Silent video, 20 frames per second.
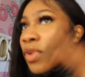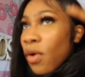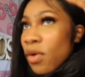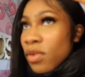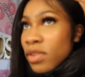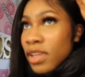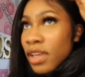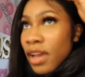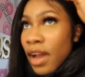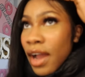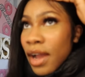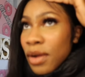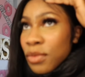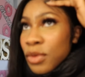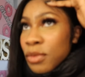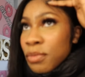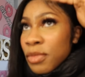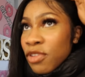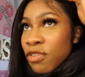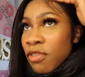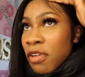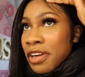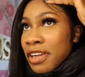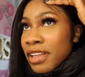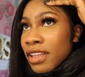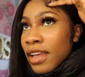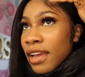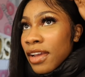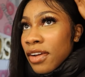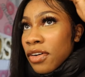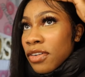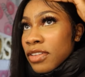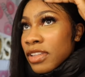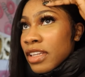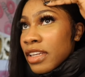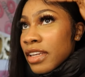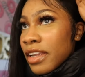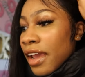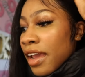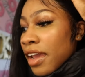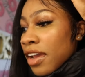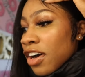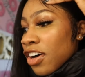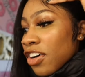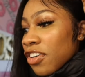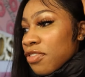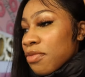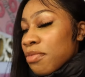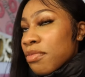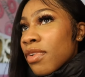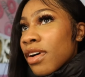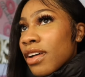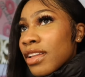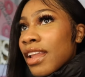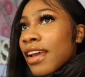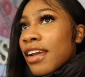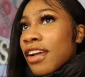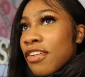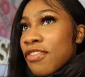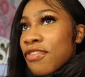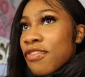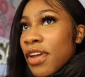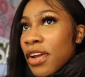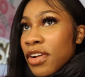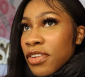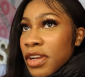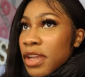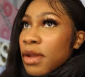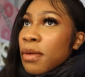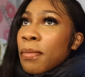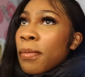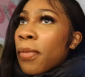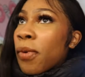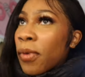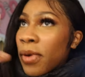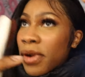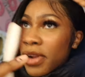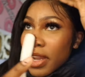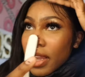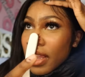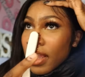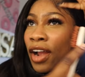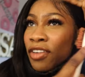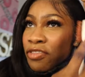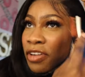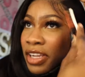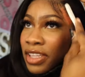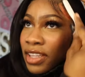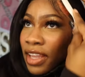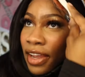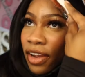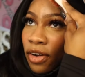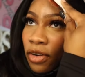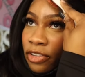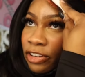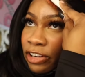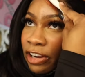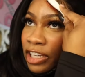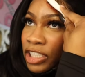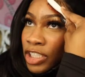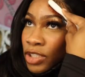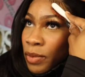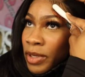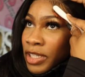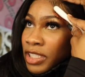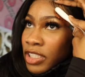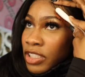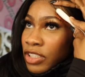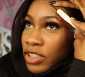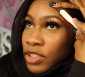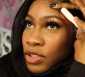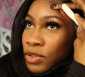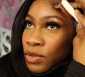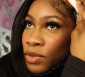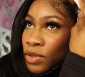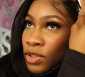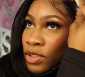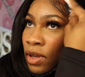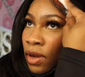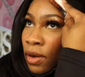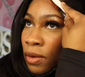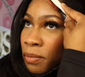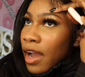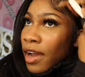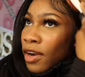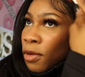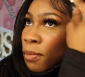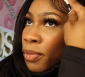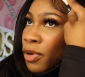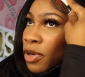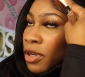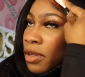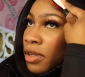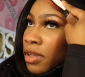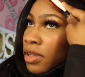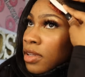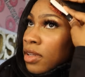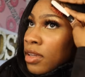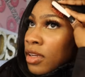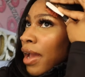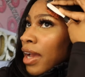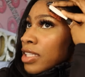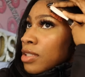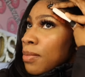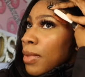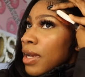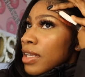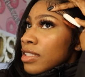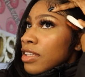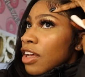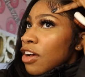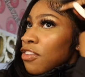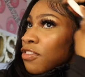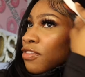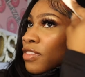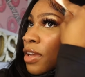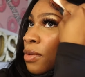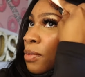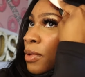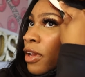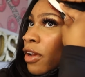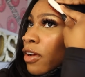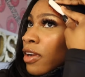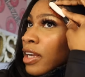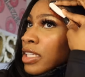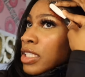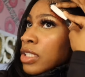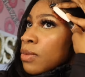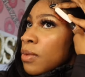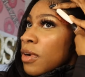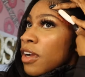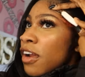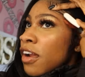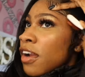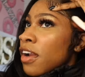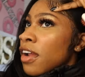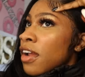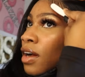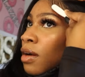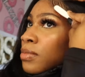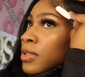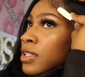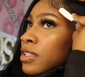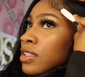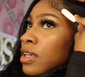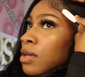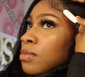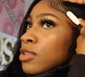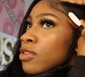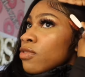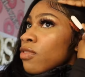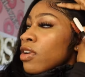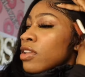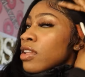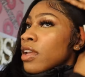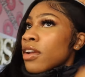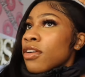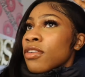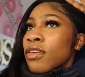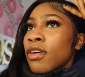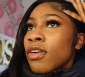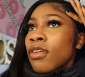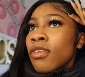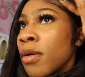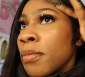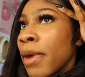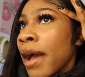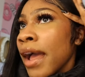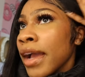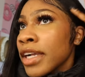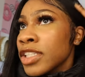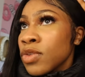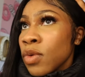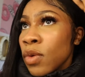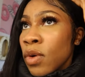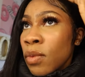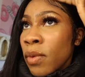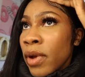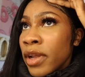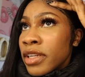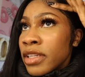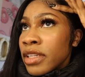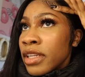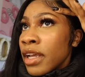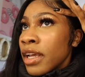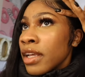Only I would be running late on the day of like a very important. I ran late on graduation too, so I don't put it past myself. There we go, that's where. I'm the type to run late on my actual wedding